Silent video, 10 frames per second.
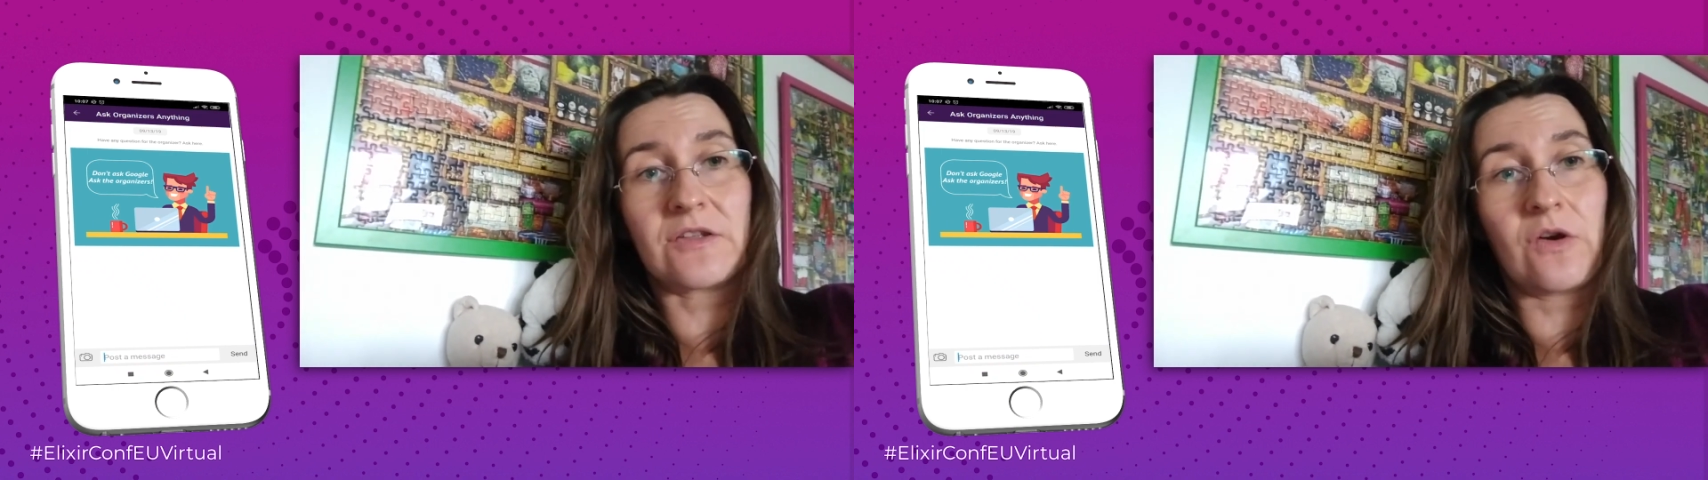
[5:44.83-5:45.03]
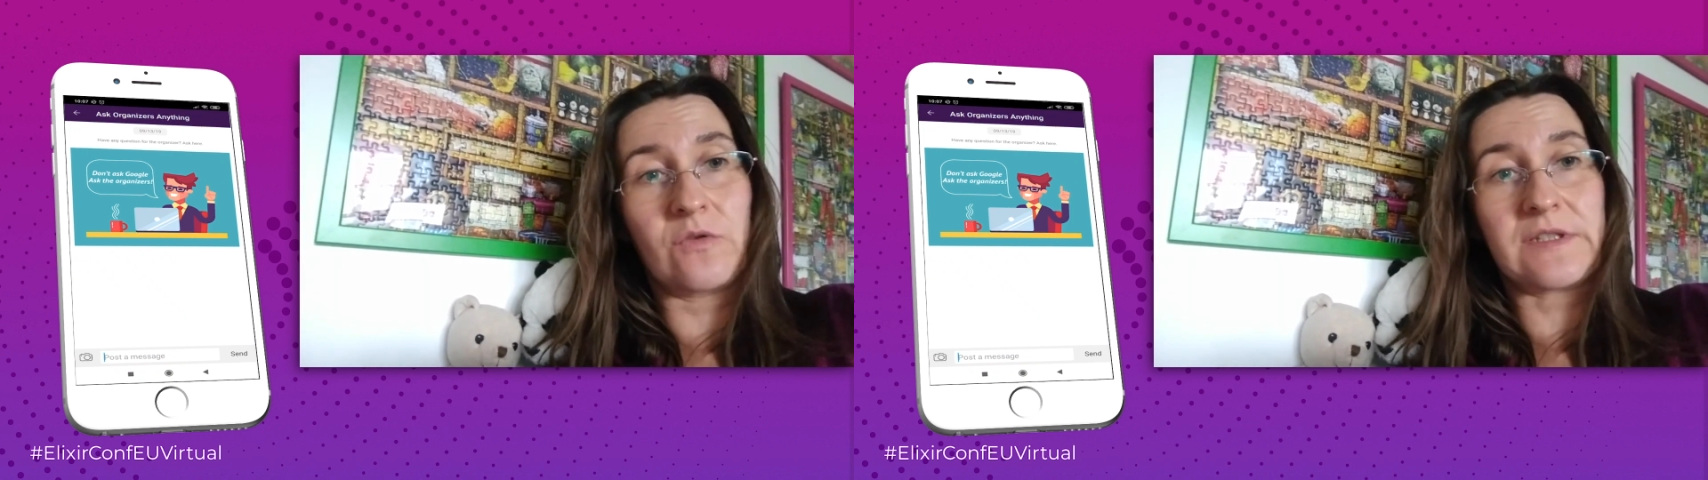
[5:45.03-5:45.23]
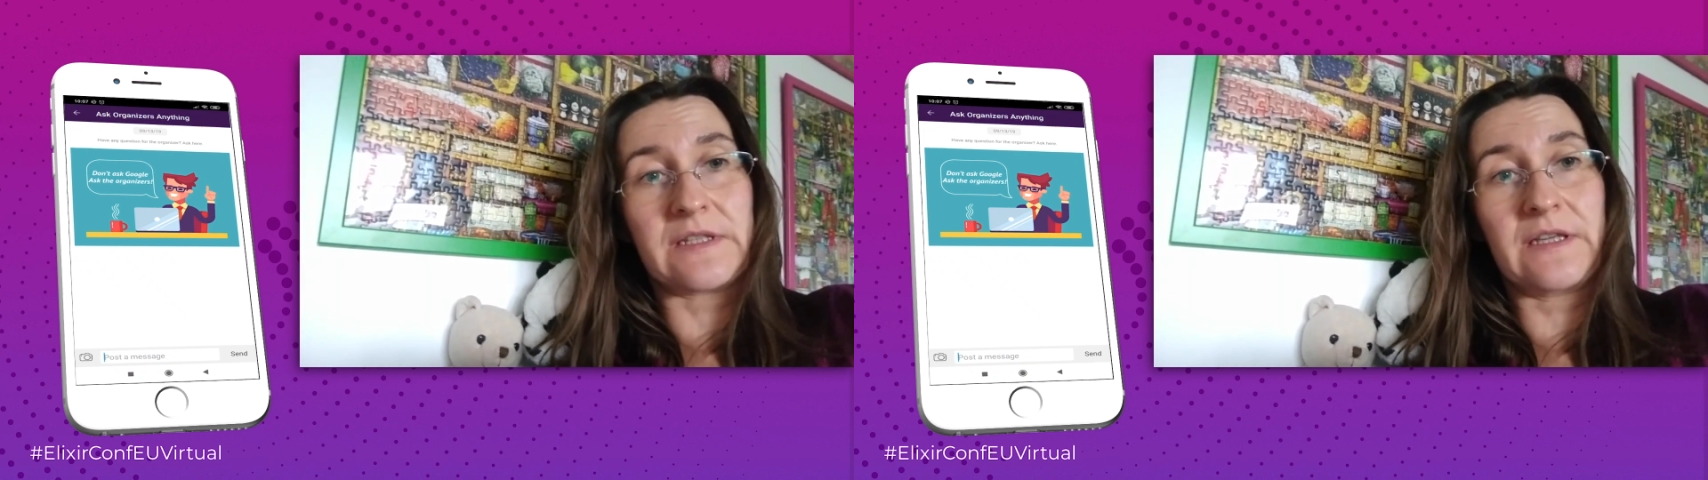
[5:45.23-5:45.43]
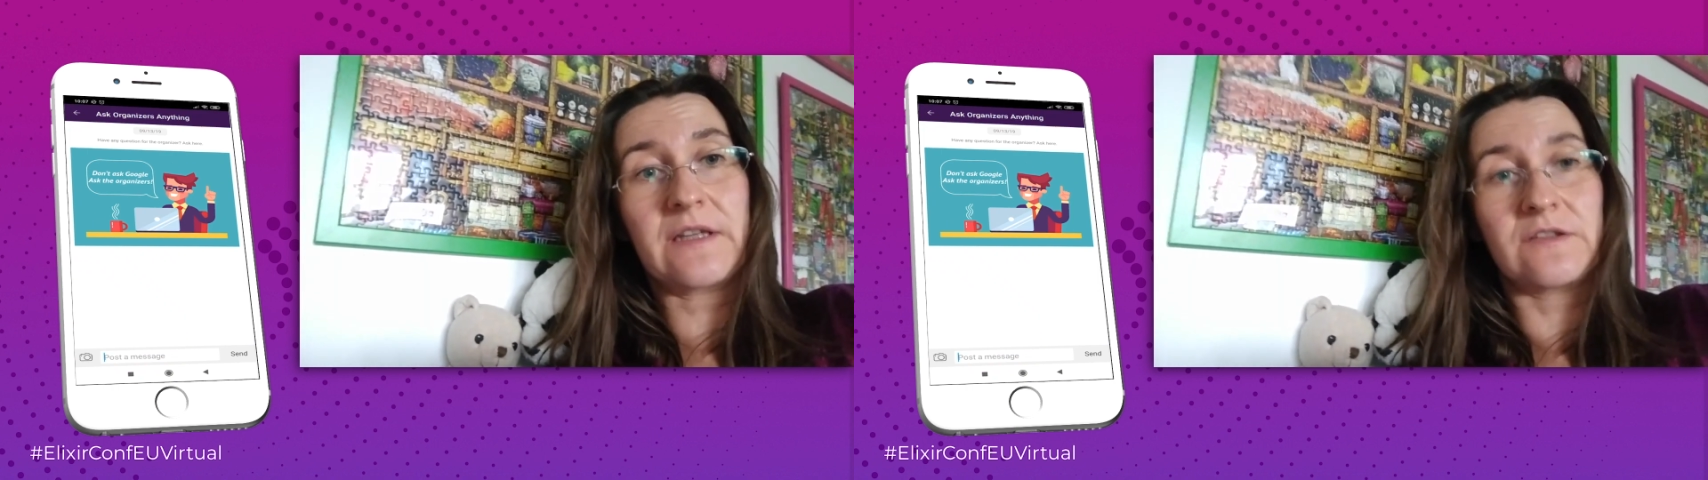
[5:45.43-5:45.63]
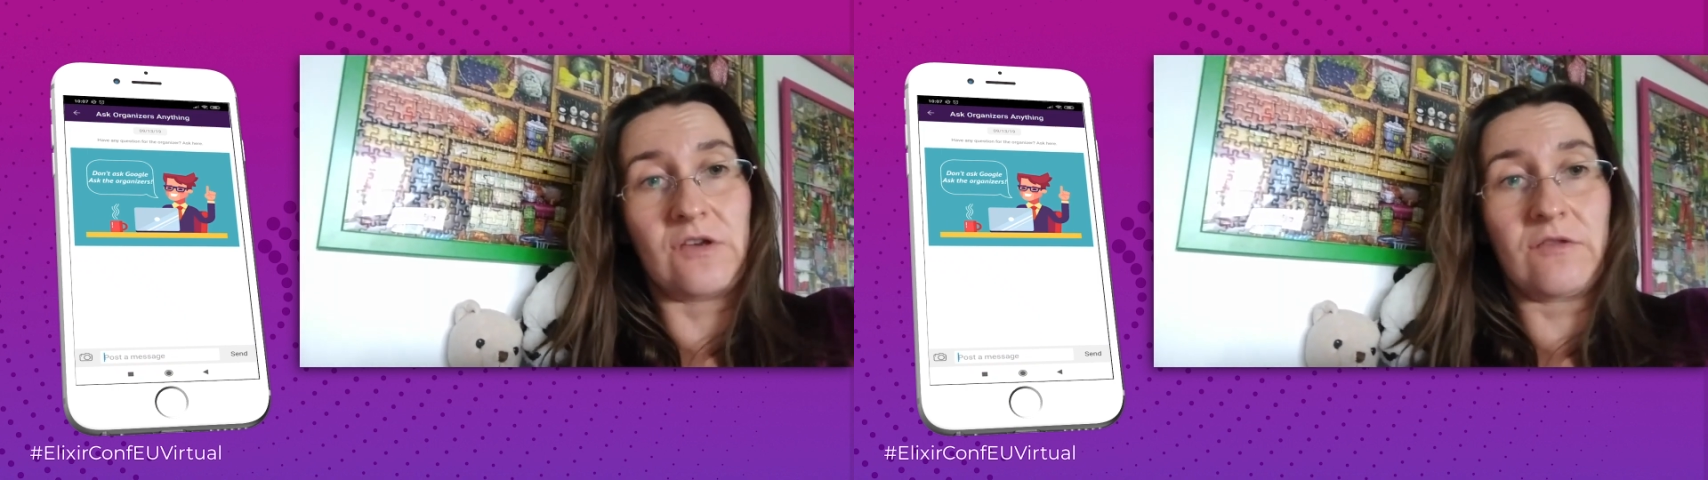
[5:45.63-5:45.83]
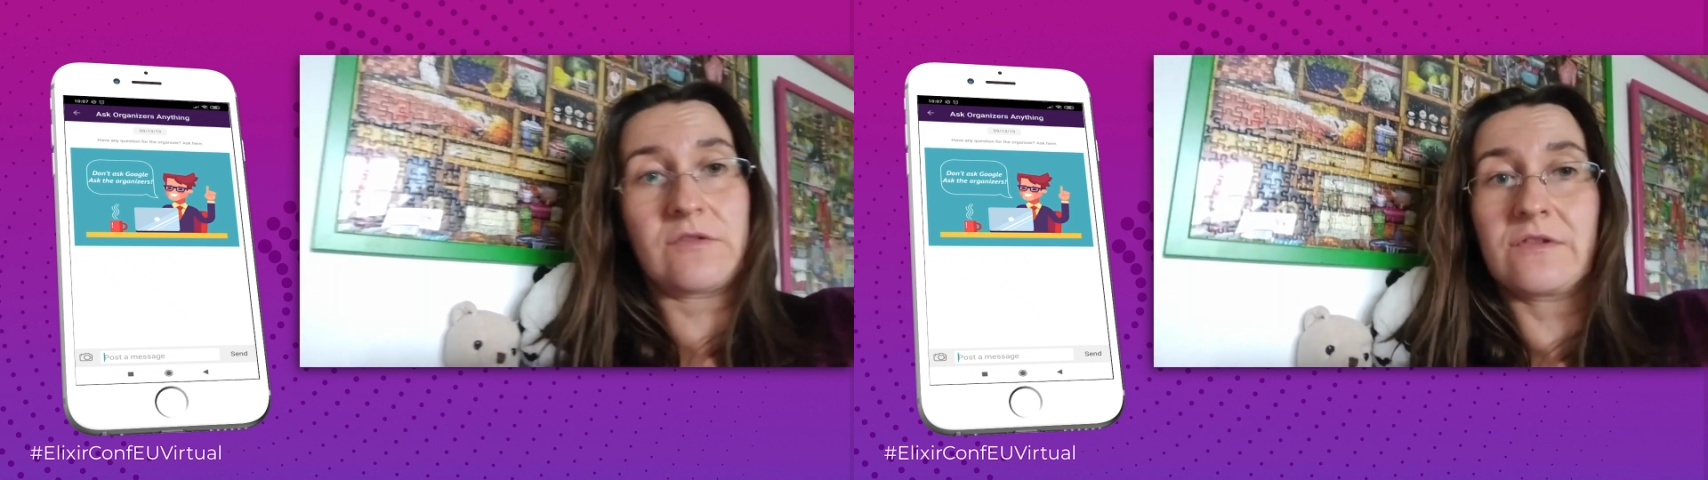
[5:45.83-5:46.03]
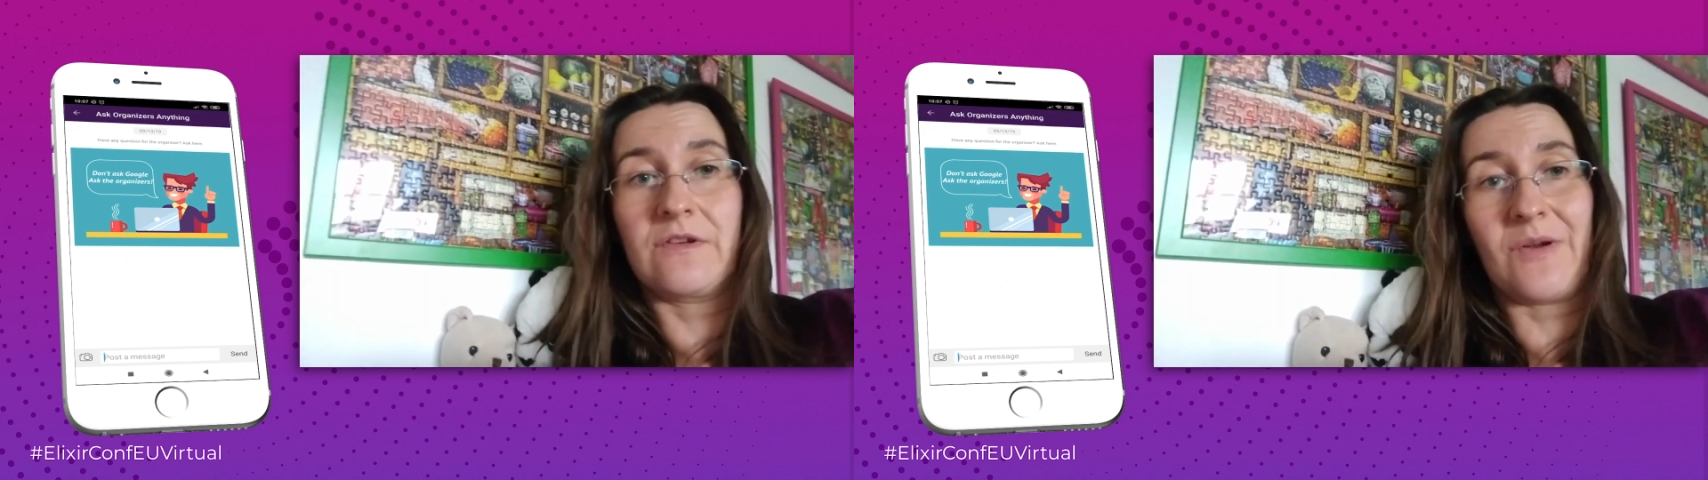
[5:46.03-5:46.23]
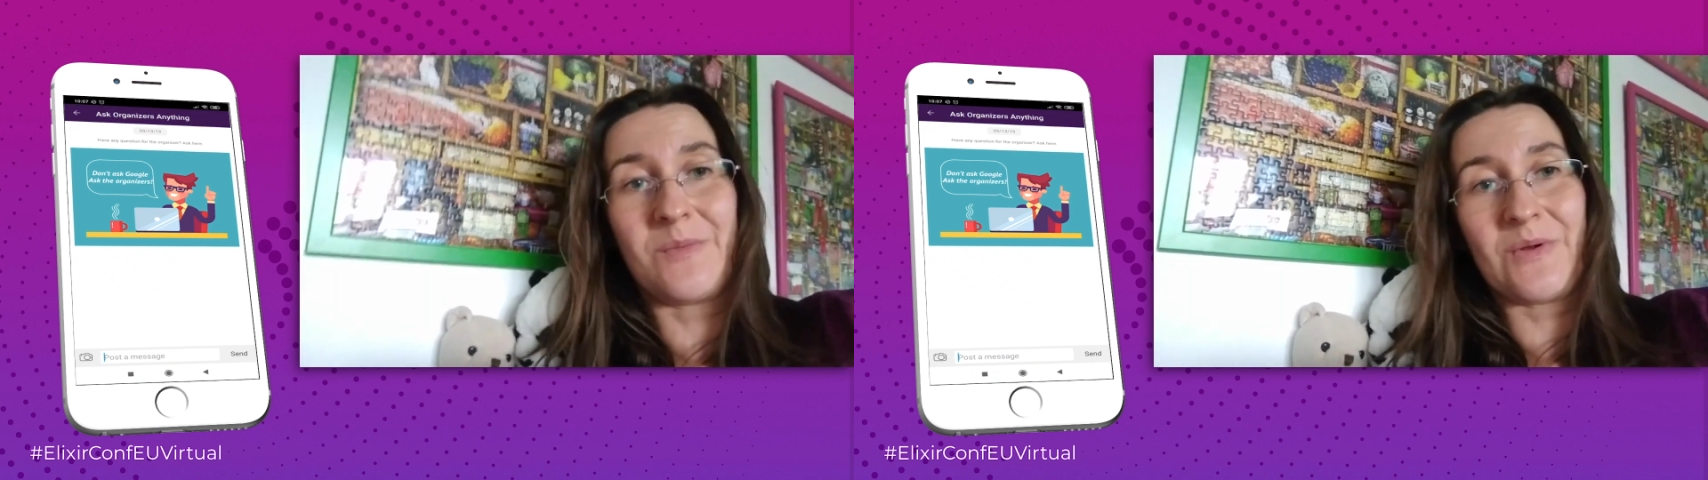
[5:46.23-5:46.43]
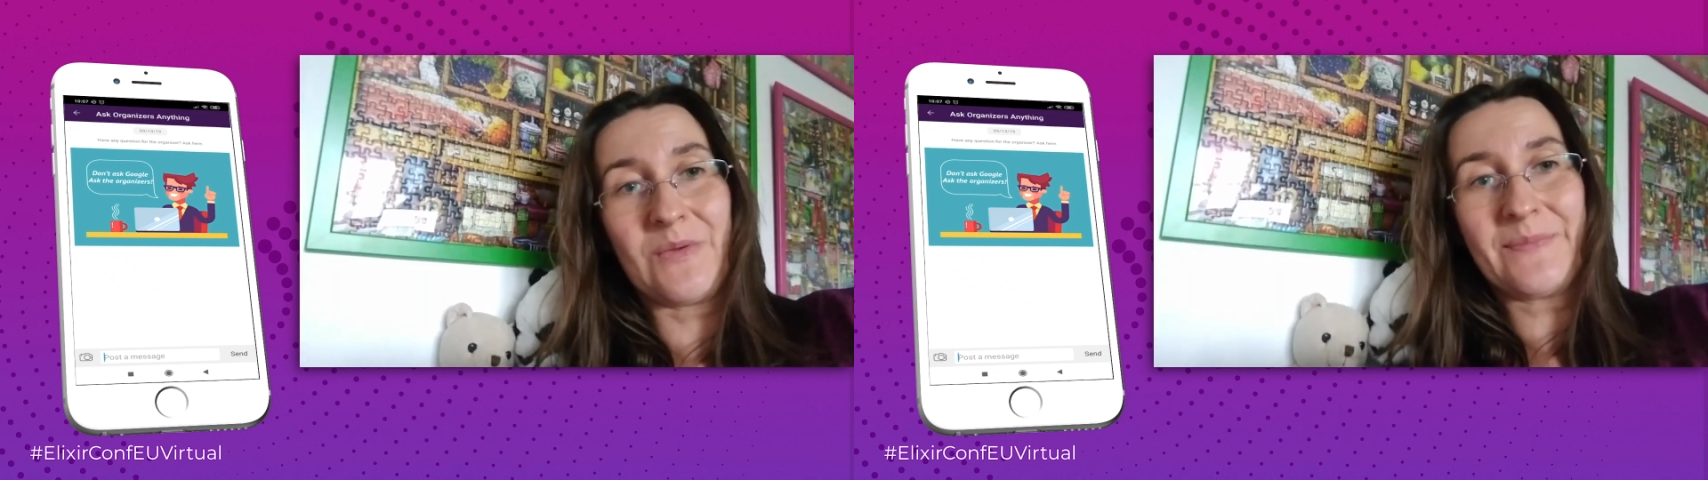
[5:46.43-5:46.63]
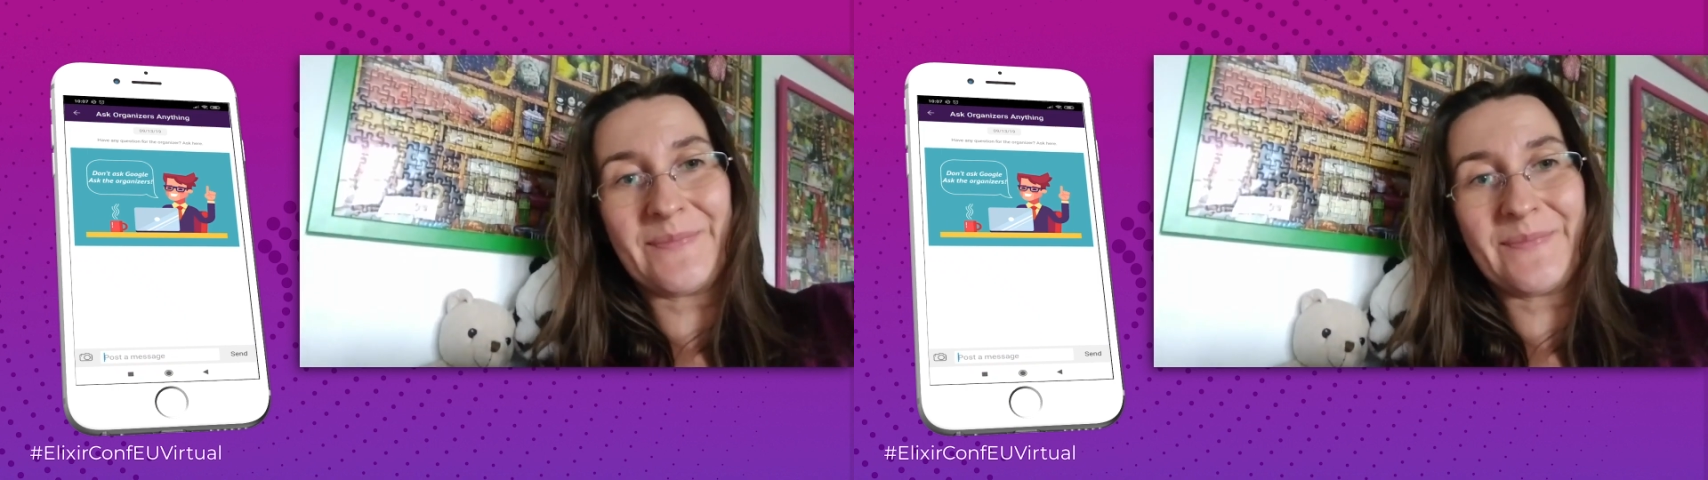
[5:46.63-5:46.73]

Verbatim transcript: codesync.global.